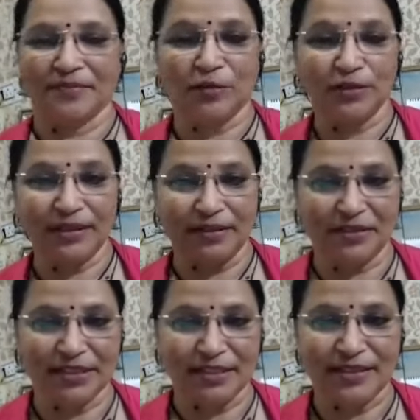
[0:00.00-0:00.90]
with
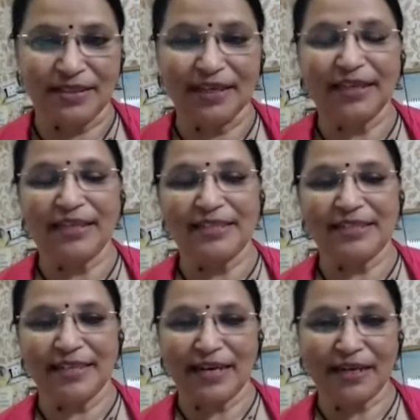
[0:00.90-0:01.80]
efficiency
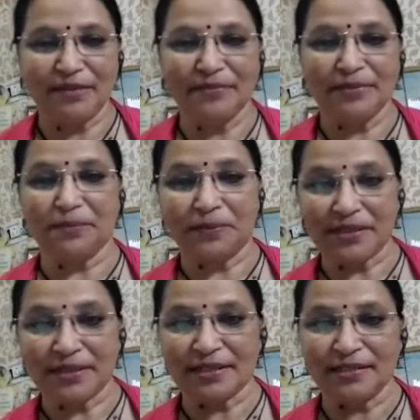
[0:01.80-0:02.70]
each time. The
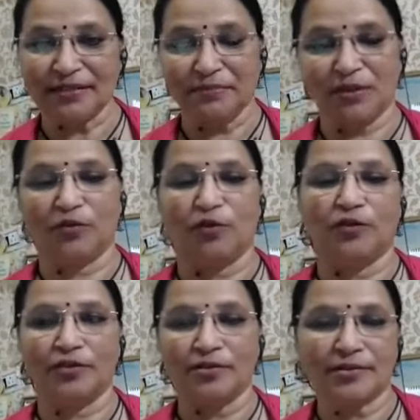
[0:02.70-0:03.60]
person,
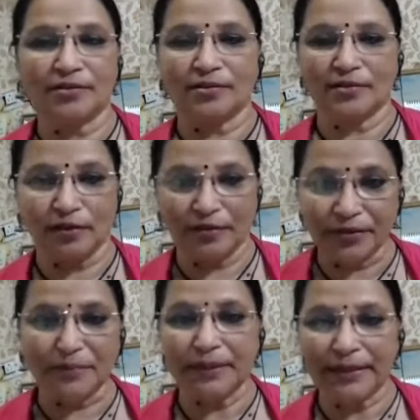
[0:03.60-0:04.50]
because of
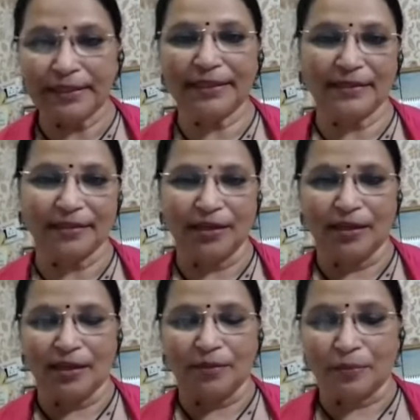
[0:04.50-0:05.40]
repeated
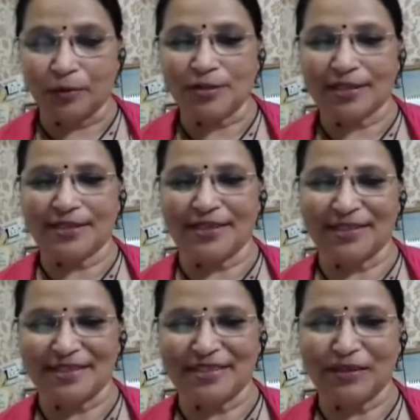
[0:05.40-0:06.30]

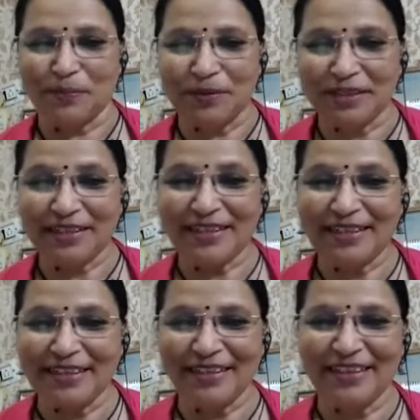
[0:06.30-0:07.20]
processes,
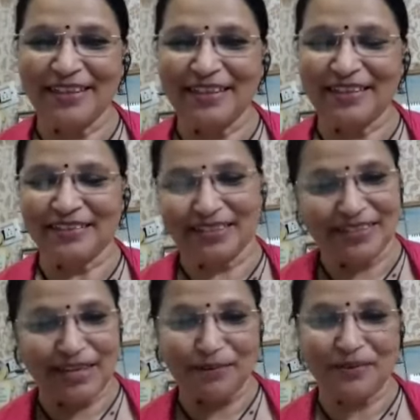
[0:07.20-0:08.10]
repeatedly the
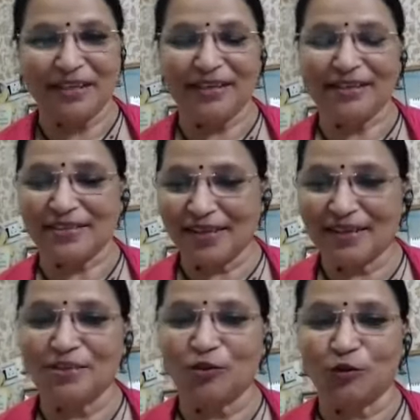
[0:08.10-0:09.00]
same thing is
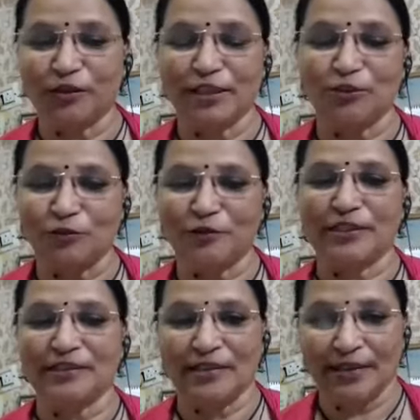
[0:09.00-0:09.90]
done over and
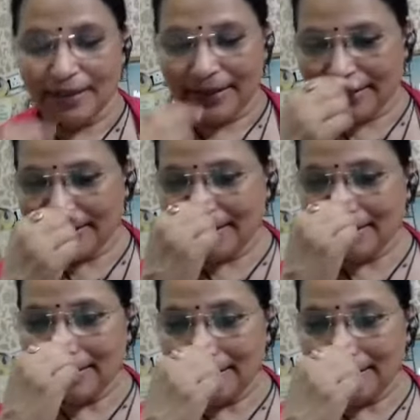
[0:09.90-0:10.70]
over again,